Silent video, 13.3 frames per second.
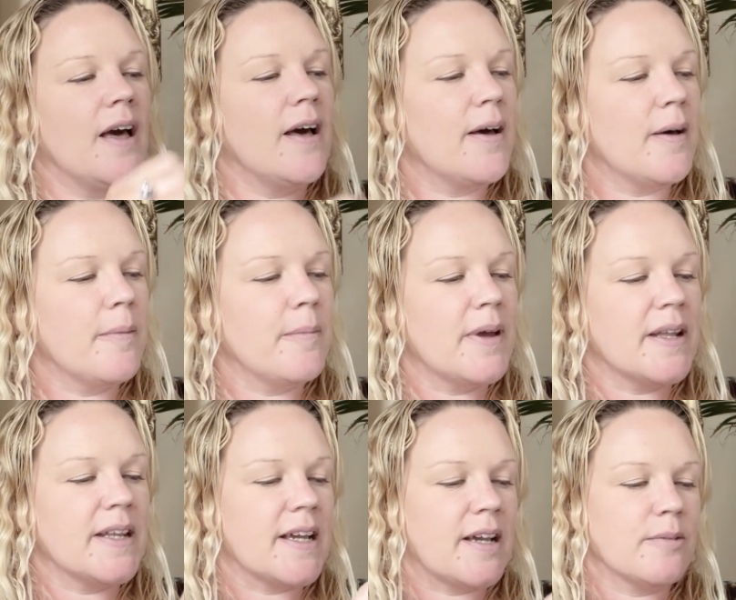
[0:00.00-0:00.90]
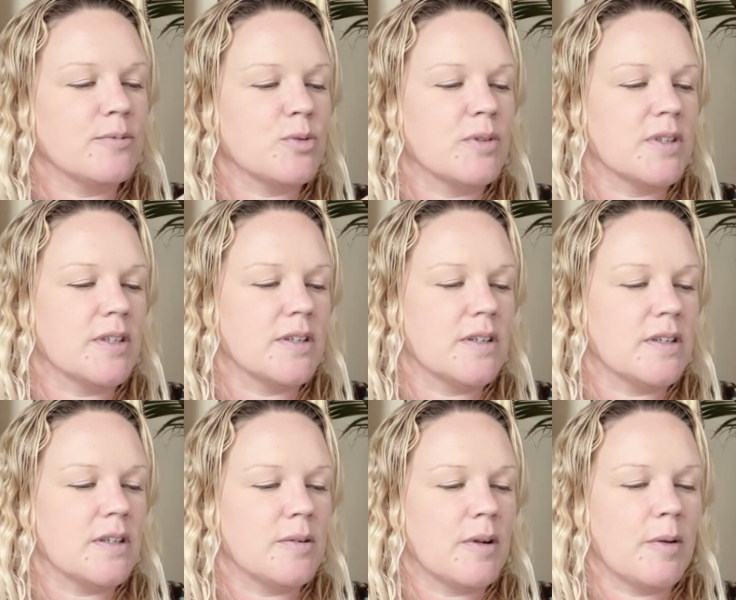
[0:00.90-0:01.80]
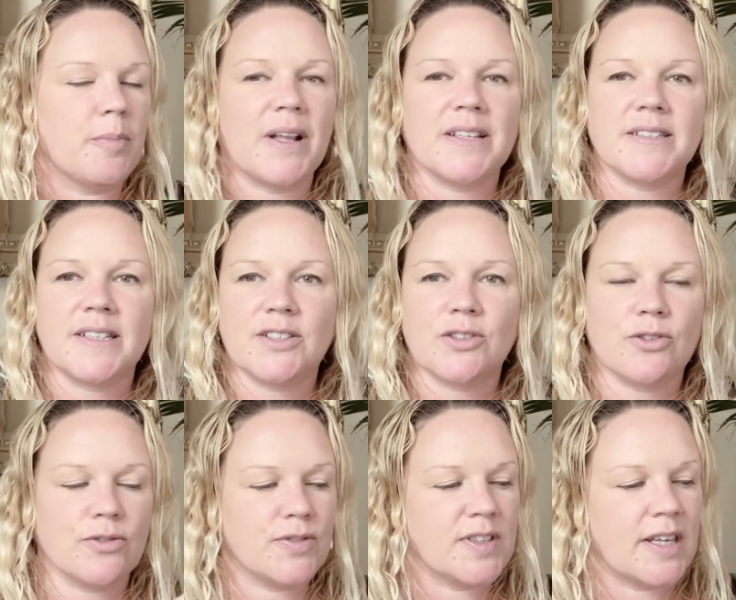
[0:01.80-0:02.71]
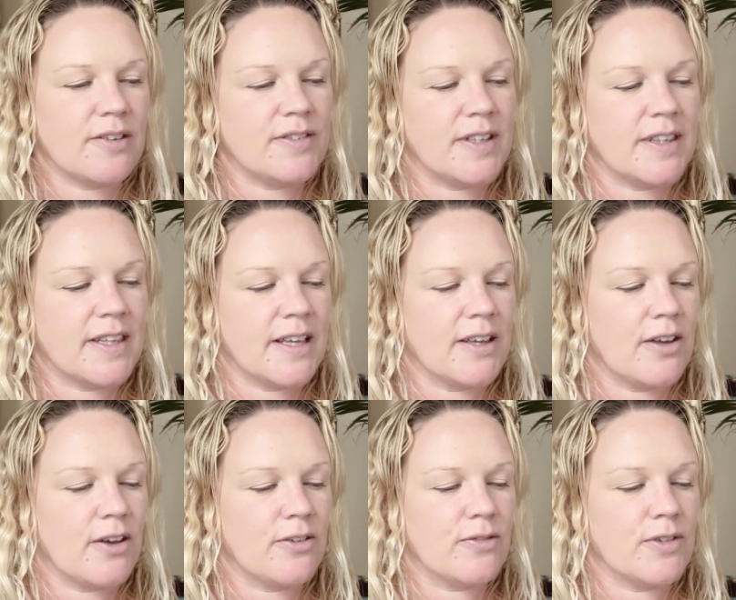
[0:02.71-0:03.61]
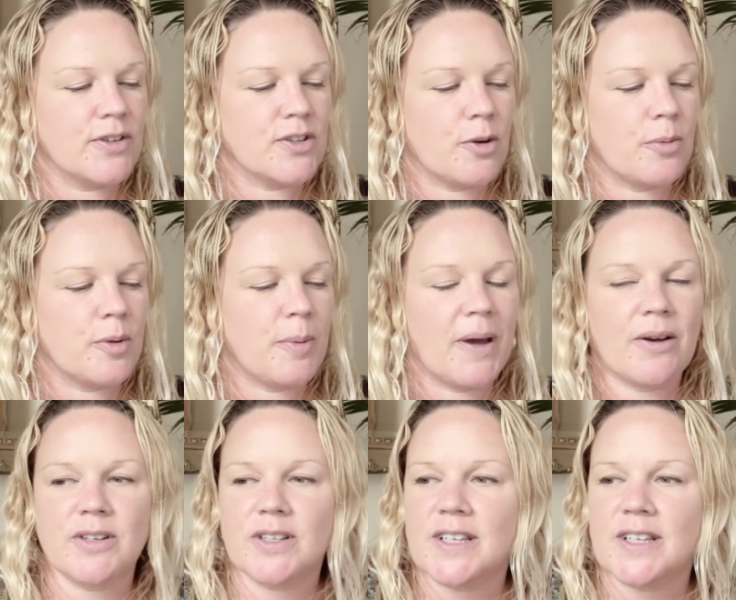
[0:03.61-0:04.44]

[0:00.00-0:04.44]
And it comes with a plastic sort of safety thing over the top of the powder.